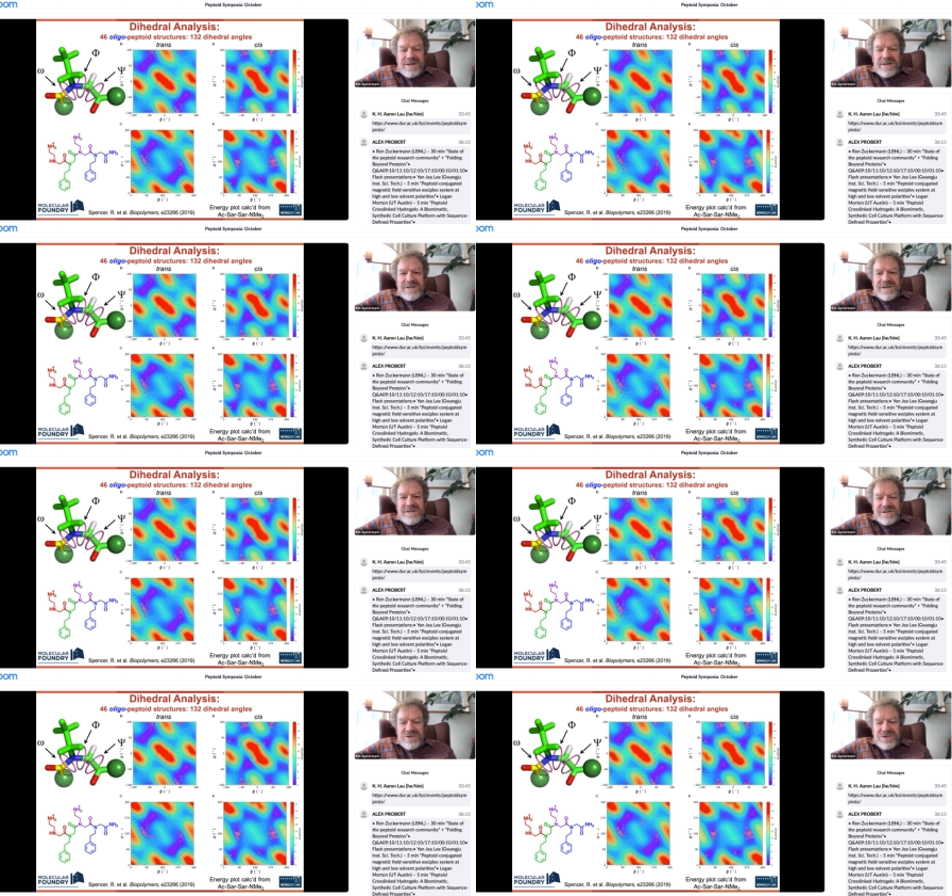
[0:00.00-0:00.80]
This
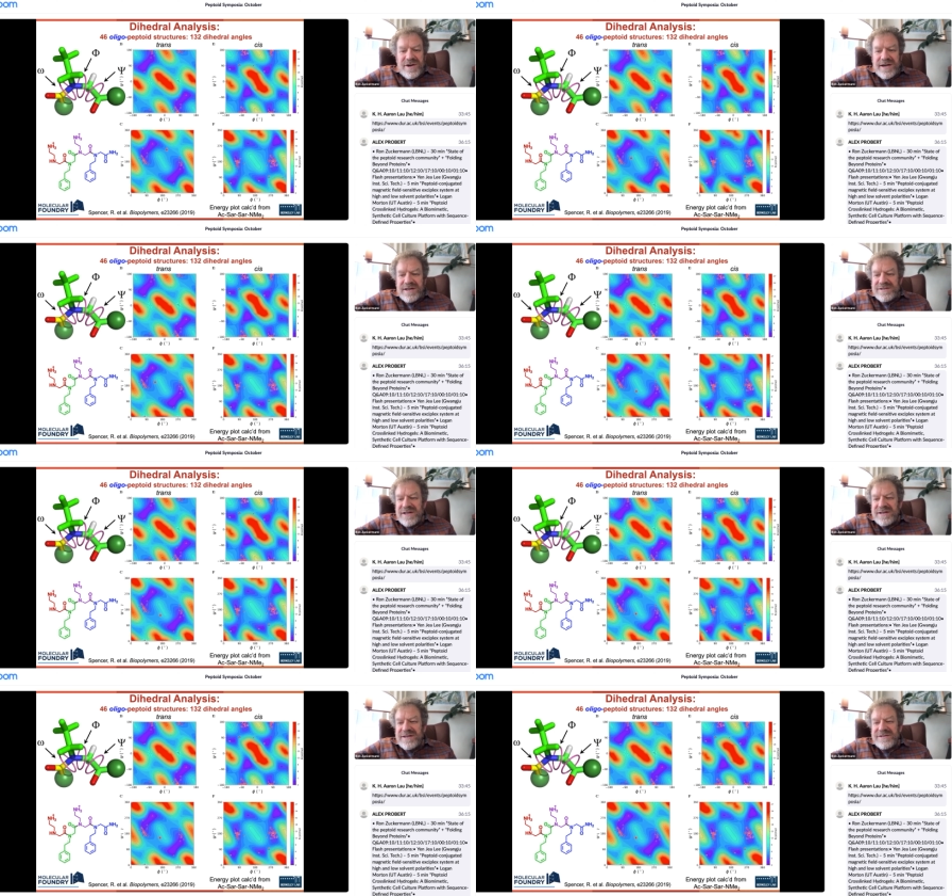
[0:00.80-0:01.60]
is trans
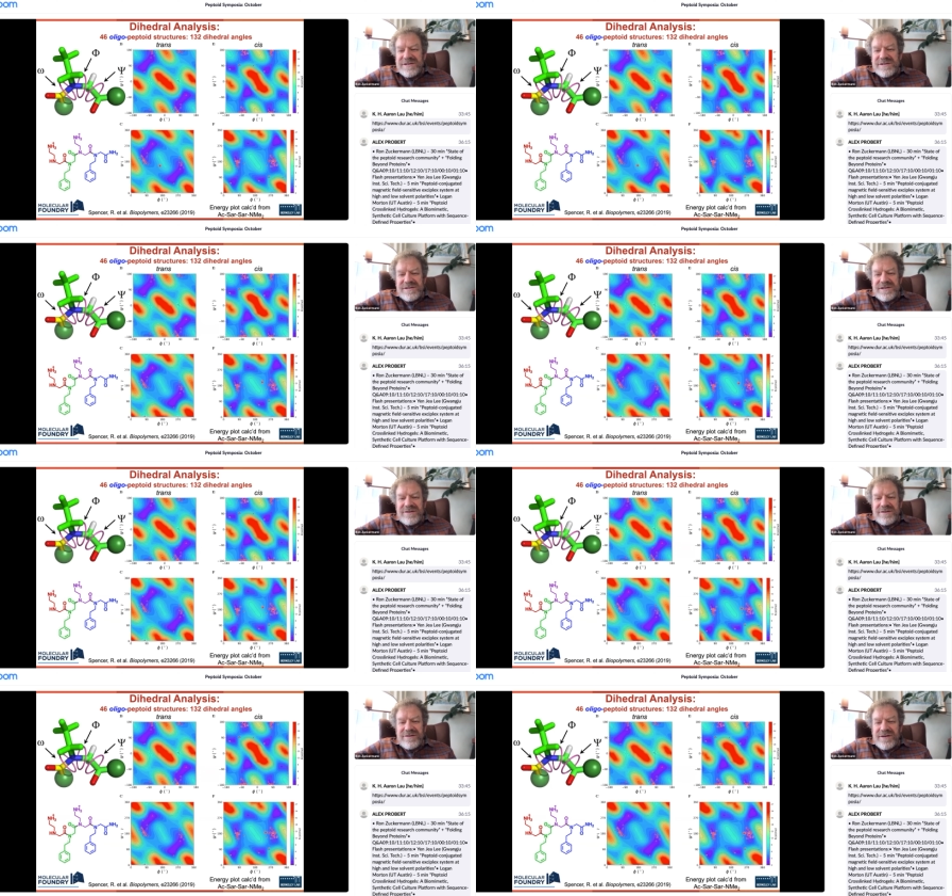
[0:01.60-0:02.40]
and this is
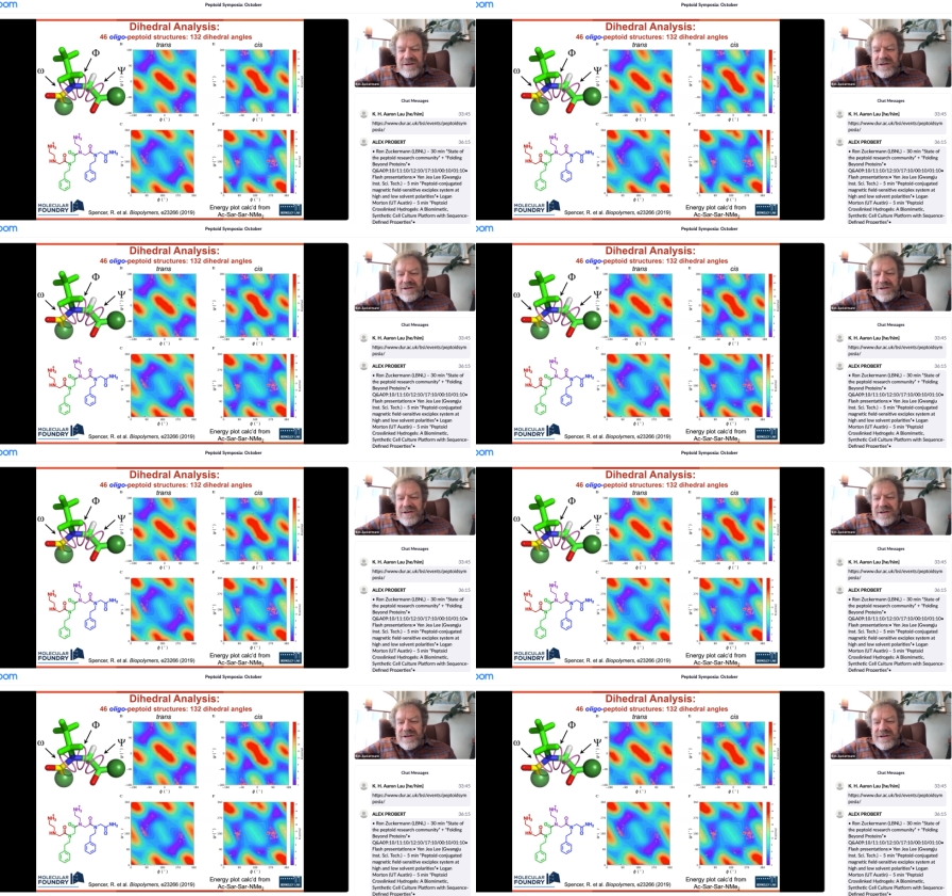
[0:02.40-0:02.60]
cis.